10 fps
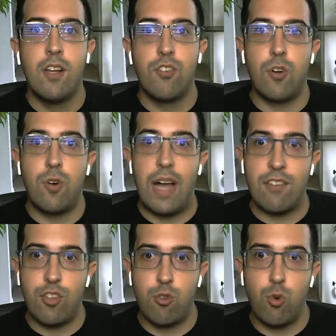So
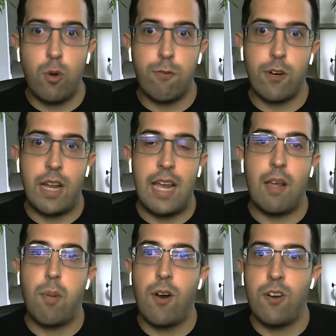as a tool for
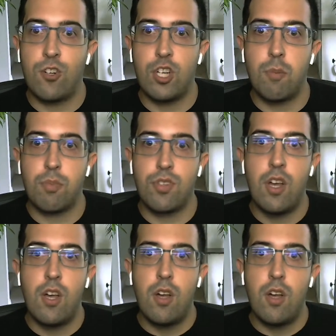gaining partnerships,